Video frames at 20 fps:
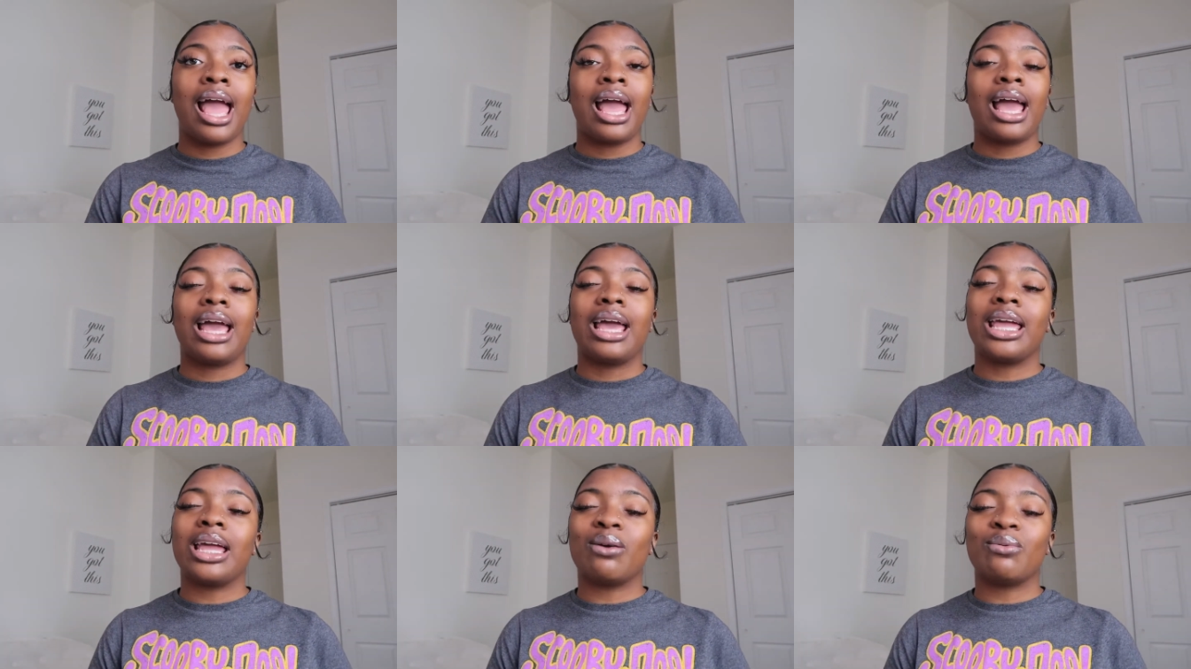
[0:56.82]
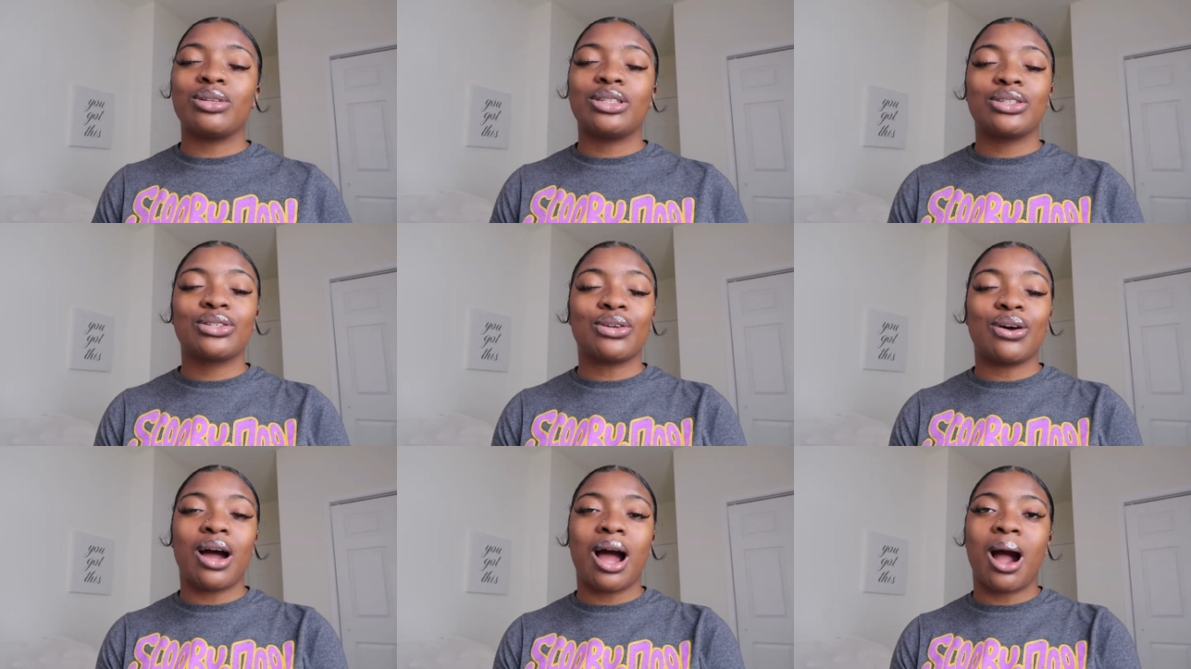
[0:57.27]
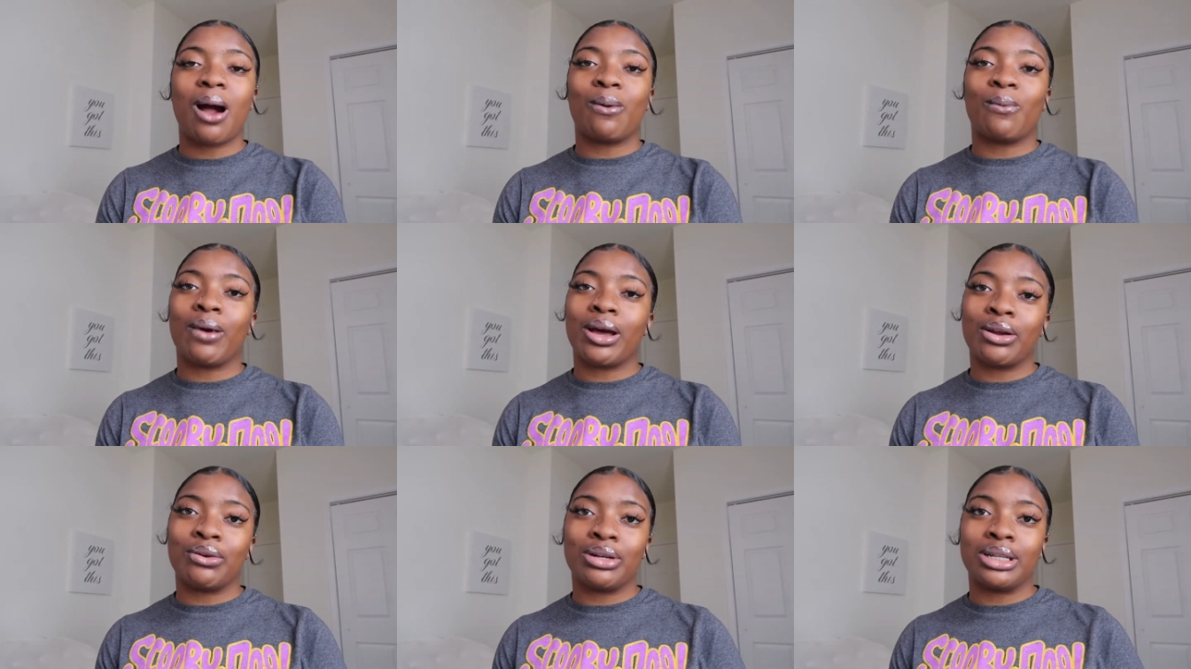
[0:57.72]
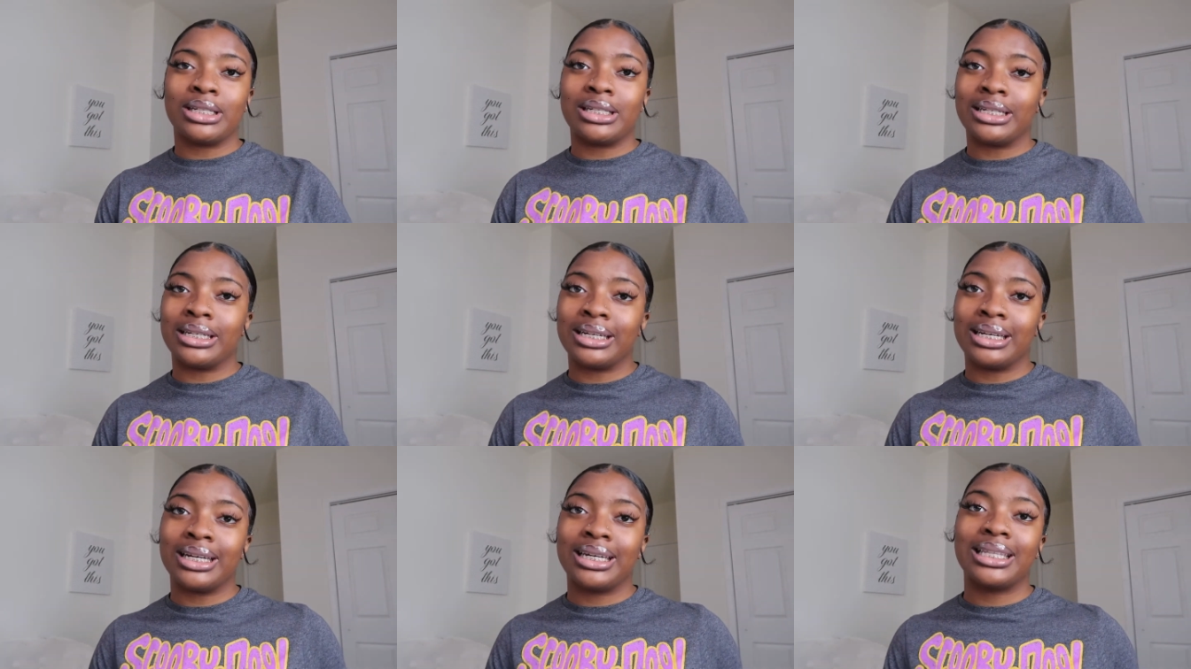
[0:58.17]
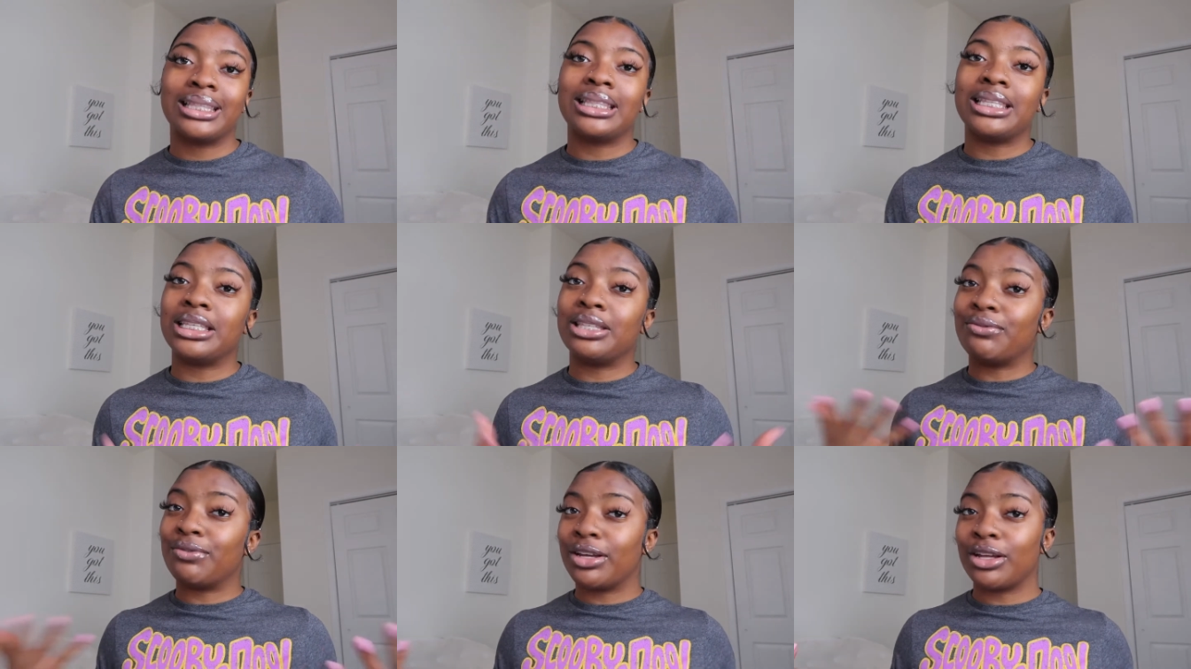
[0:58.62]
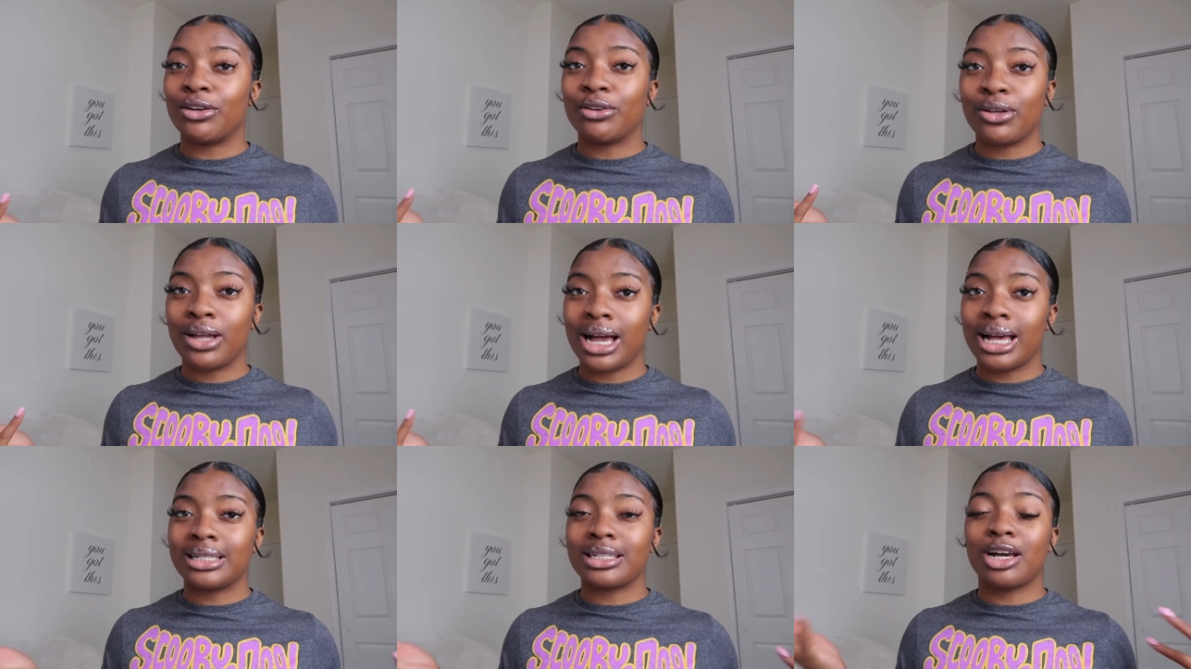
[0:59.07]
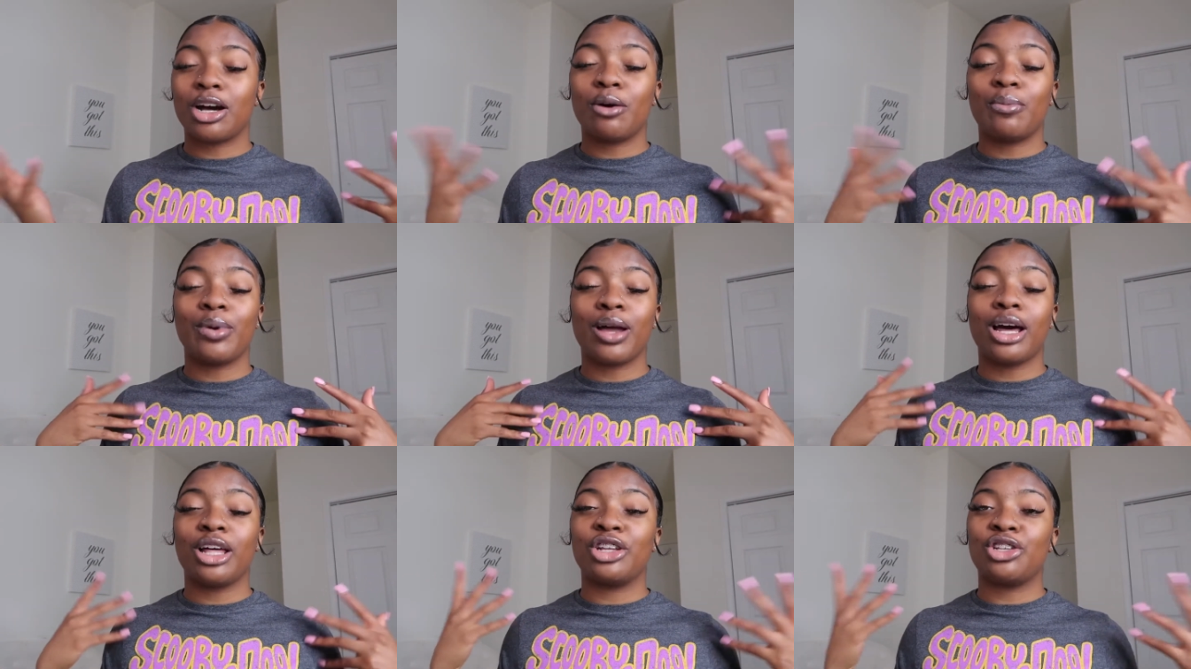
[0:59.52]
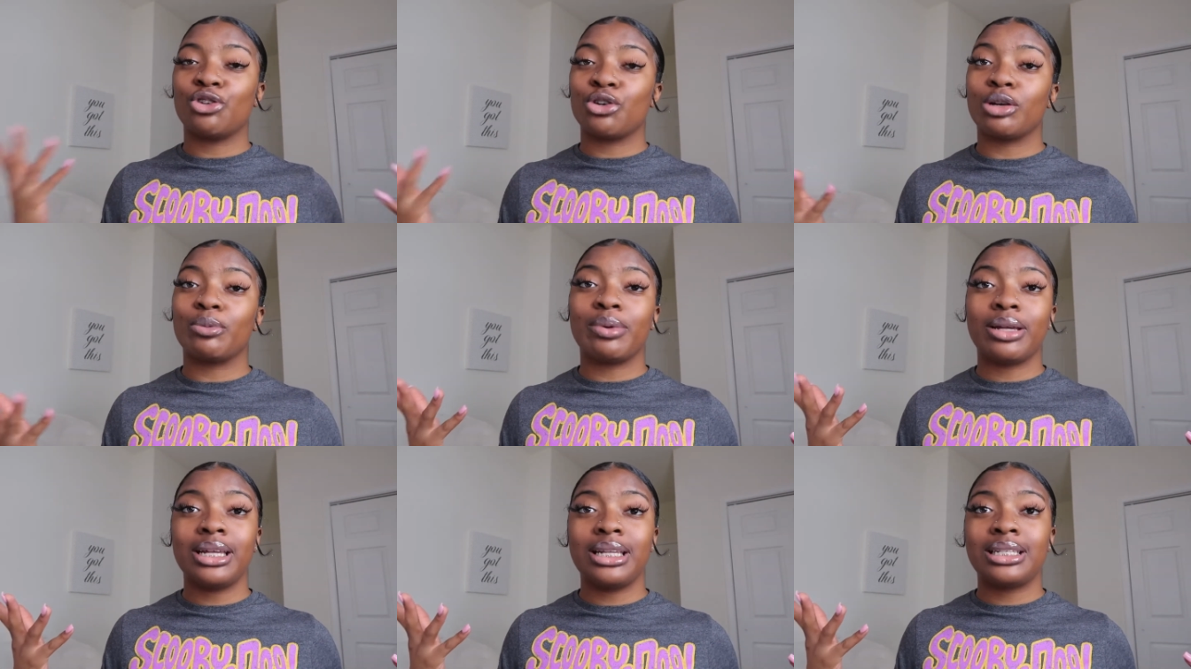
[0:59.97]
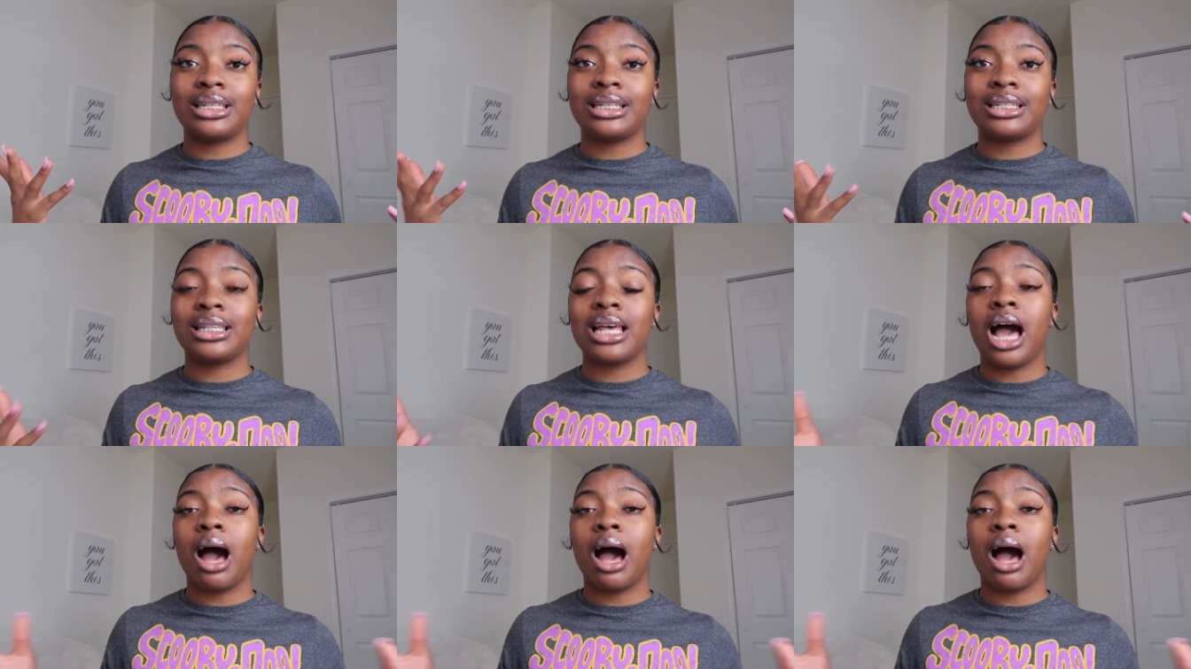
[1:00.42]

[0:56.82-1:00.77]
and yeah we're just gonna hop right on into this video you guys i hope y'all enjoy the pieces